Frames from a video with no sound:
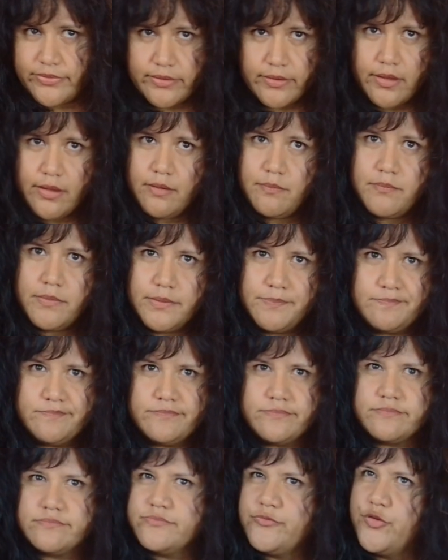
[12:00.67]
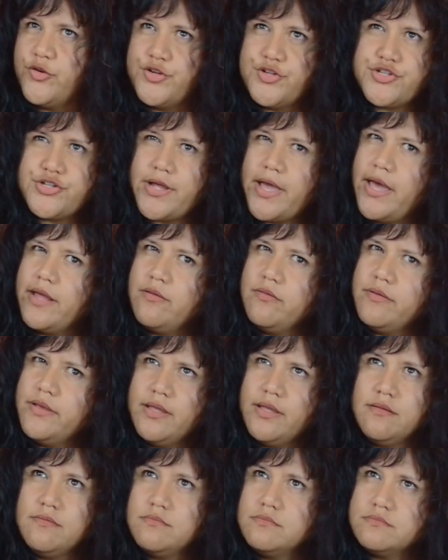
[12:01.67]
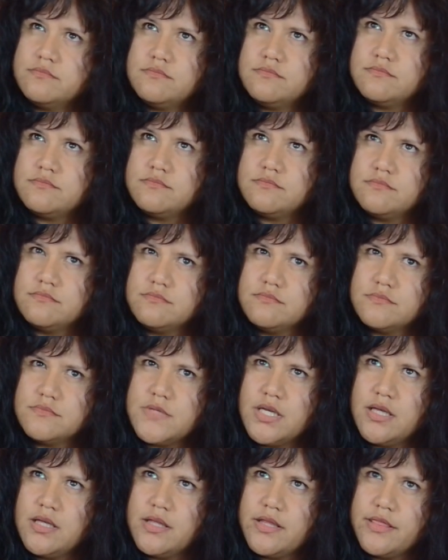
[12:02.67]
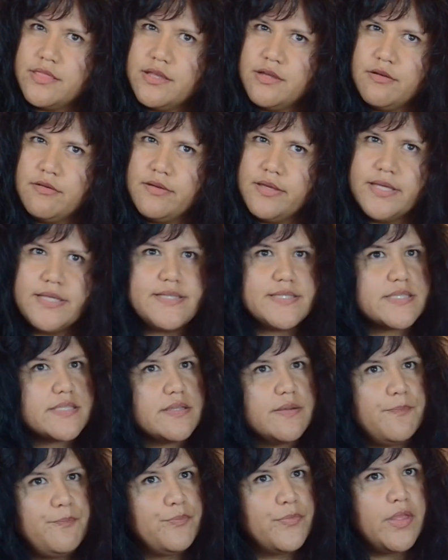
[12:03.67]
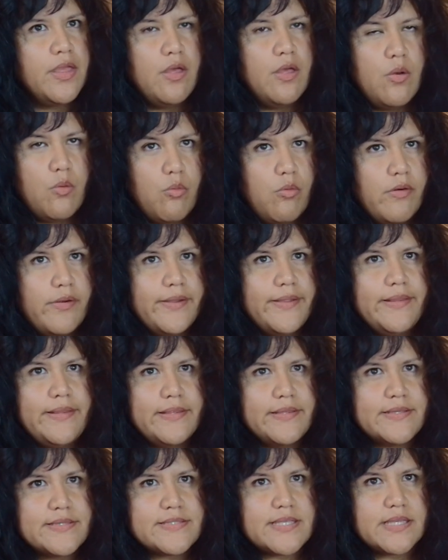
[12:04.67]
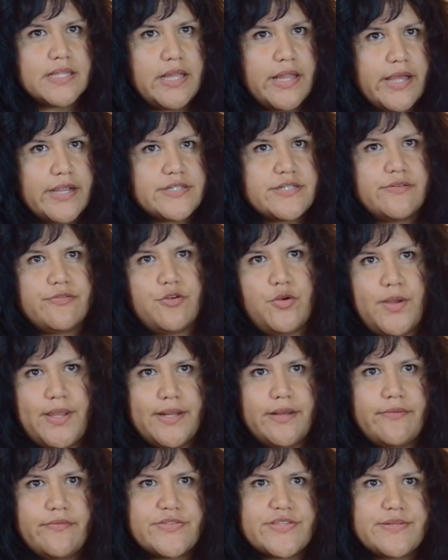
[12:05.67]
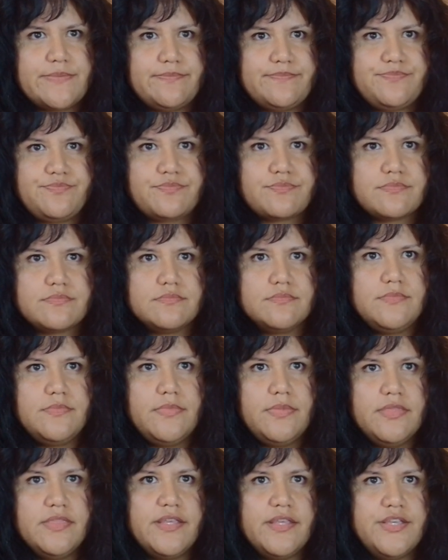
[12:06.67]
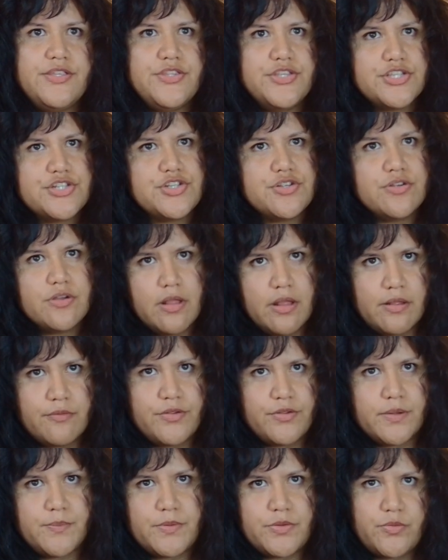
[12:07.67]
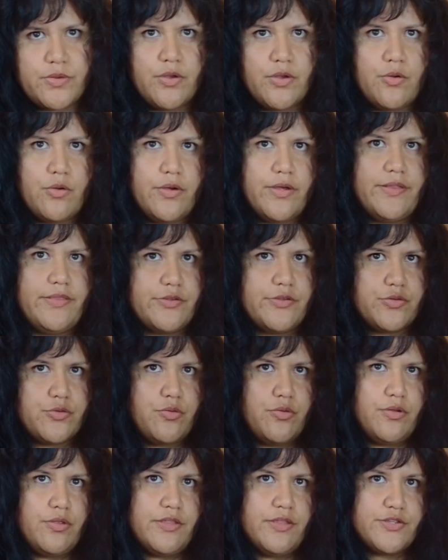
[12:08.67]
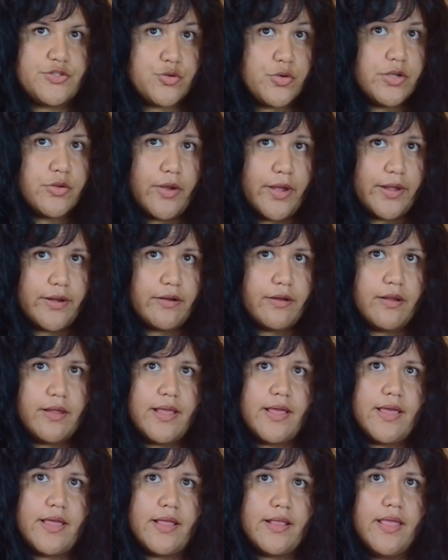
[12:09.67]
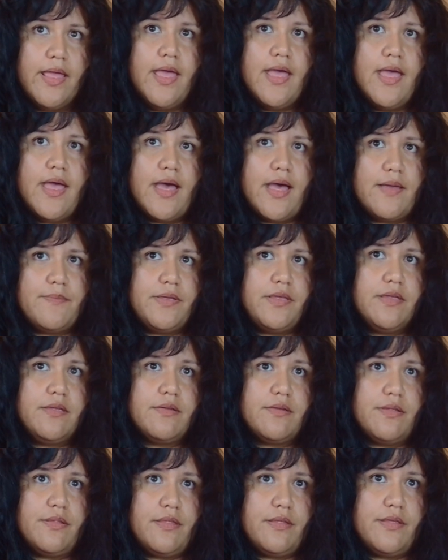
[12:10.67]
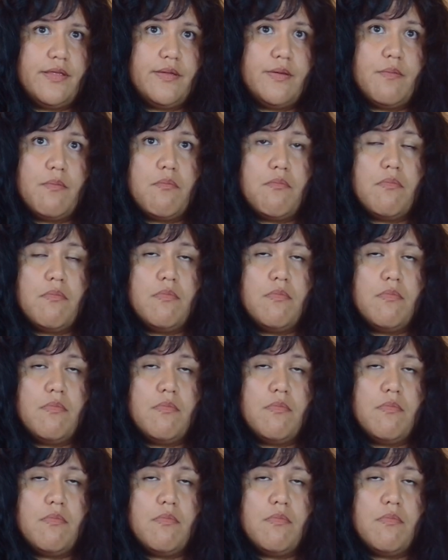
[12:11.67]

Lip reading: some foreshadowing theories. One is the clash of creatives. The initial conflict between Goa and the screenwriter and Abiko, the